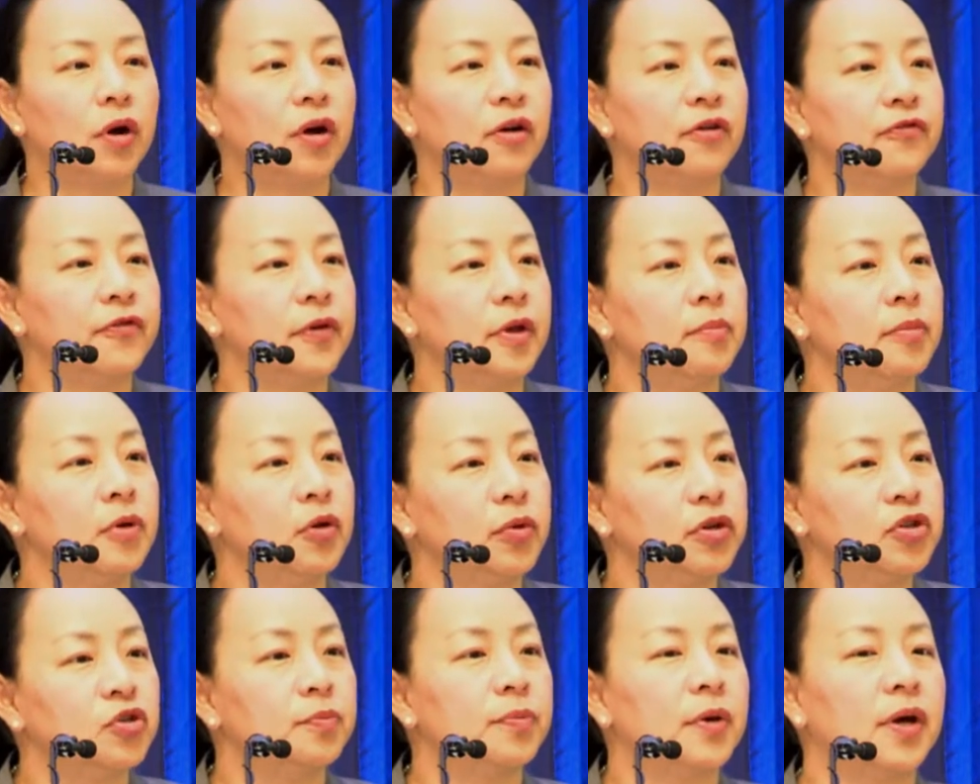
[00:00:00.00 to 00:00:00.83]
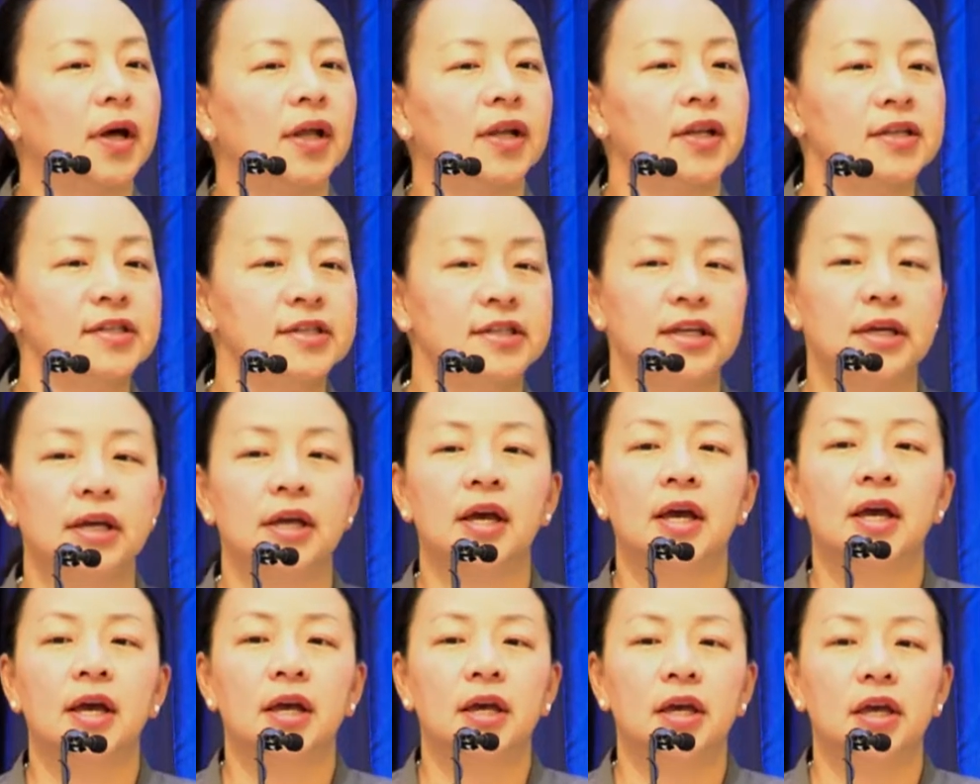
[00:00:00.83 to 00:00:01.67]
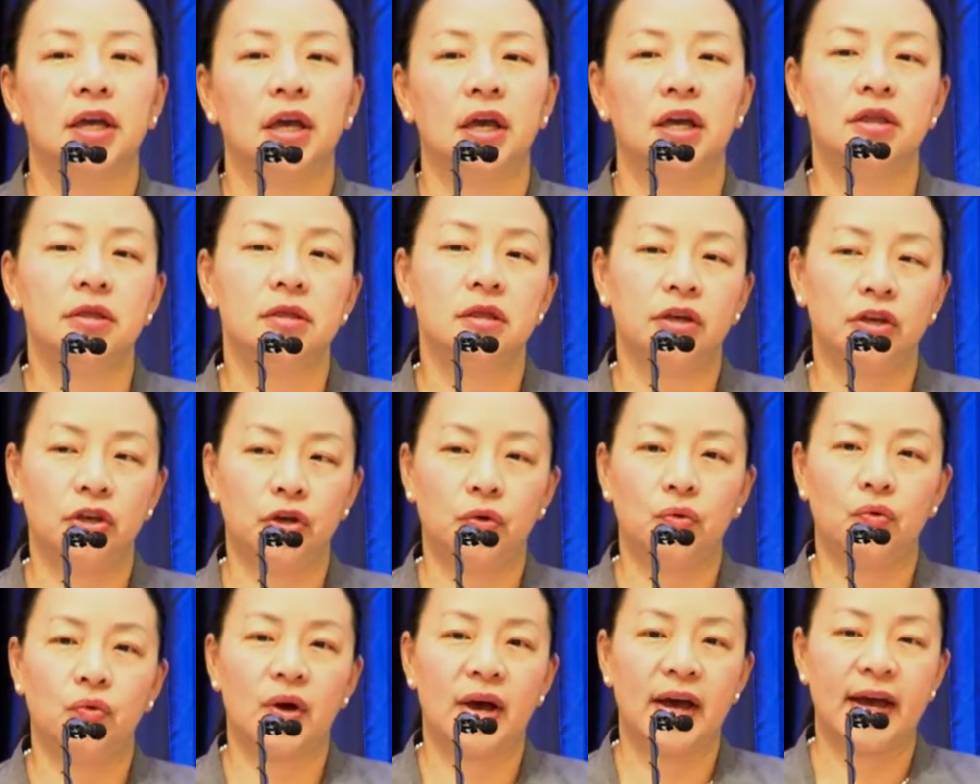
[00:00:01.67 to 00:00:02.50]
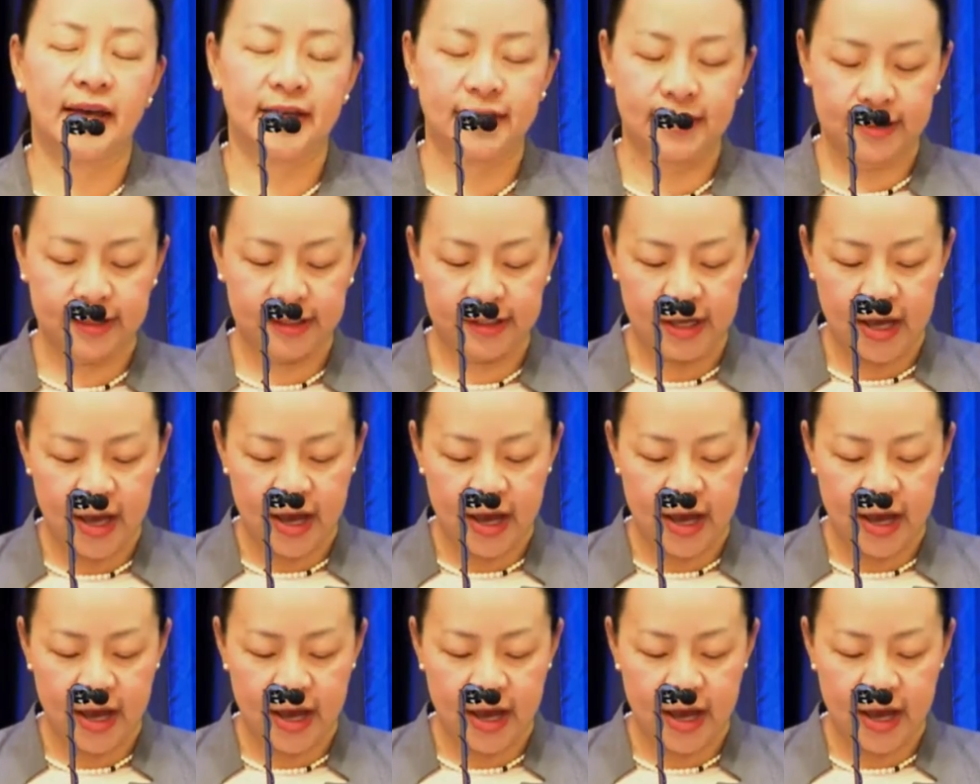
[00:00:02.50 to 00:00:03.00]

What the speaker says: of immigration policy in the U.S.